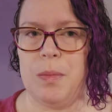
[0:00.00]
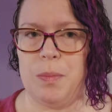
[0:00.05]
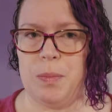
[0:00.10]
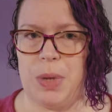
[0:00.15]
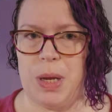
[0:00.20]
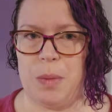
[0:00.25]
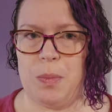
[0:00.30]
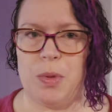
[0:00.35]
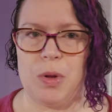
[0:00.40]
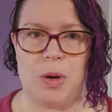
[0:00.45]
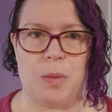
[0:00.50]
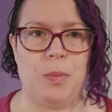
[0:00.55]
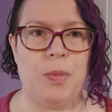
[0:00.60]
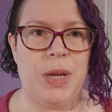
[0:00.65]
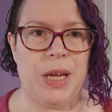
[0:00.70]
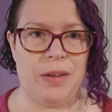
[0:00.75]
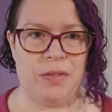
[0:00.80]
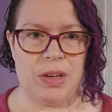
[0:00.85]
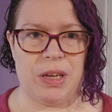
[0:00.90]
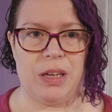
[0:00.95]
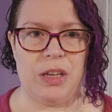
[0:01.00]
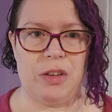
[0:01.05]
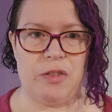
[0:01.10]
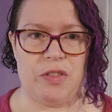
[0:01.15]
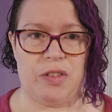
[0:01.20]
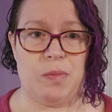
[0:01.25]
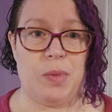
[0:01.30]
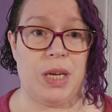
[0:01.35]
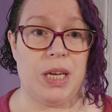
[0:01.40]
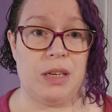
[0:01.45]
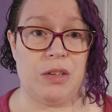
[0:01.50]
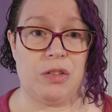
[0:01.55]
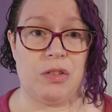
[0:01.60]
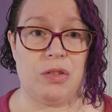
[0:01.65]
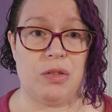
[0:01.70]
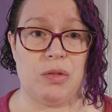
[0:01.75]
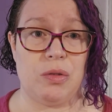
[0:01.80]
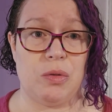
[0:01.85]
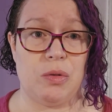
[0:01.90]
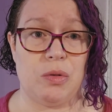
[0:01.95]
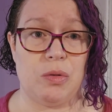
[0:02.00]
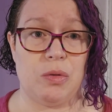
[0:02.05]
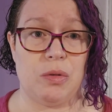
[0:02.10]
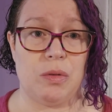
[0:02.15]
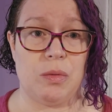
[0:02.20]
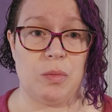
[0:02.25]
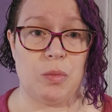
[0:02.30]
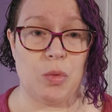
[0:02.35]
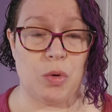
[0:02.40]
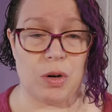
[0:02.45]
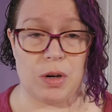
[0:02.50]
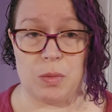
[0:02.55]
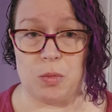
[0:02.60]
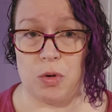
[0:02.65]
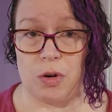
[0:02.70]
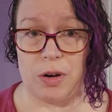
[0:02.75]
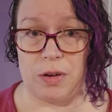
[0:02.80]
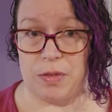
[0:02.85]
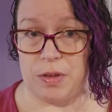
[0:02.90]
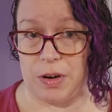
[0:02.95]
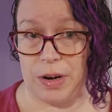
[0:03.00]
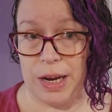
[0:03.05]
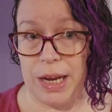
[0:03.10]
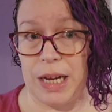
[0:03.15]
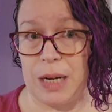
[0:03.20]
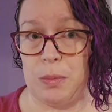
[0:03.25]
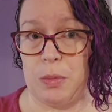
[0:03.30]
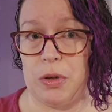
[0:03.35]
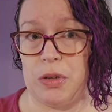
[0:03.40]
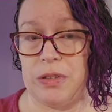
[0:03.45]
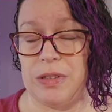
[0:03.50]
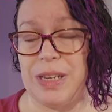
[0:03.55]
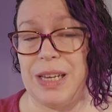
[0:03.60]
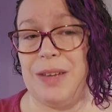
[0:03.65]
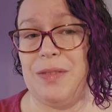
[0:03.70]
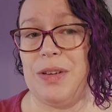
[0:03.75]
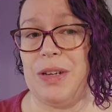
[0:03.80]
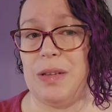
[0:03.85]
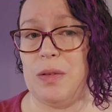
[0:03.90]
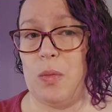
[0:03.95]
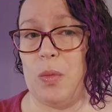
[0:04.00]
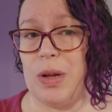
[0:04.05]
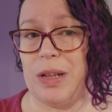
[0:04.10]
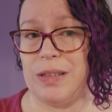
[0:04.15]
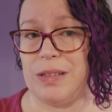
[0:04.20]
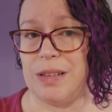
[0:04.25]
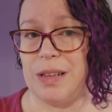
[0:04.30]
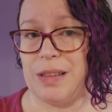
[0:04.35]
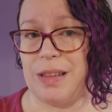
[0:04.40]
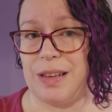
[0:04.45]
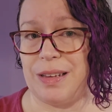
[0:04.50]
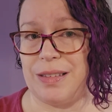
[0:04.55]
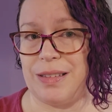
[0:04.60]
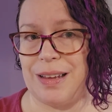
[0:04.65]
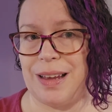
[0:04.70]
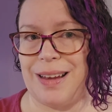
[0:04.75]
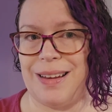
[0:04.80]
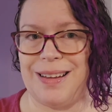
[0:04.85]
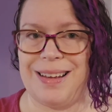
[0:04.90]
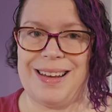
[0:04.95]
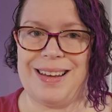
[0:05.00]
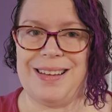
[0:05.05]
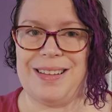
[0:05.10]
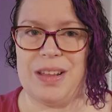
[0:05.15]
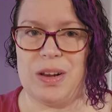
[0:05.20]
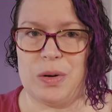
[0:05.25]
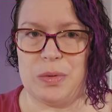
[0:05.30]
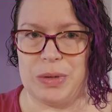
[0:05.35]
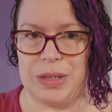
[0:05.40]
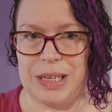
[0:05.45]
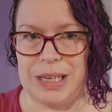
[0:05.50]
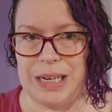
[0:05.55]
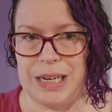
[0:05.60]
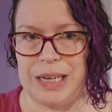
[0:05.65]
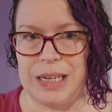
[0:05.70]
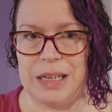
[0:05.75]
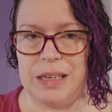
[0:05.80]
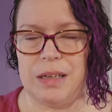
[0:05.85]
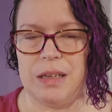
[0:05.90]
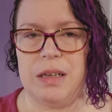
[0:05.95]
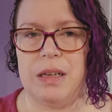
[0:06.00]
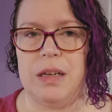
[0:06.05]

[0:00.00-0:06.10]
people are giving UVB to more and more of their animals, even the ones that they say, they don't really need it.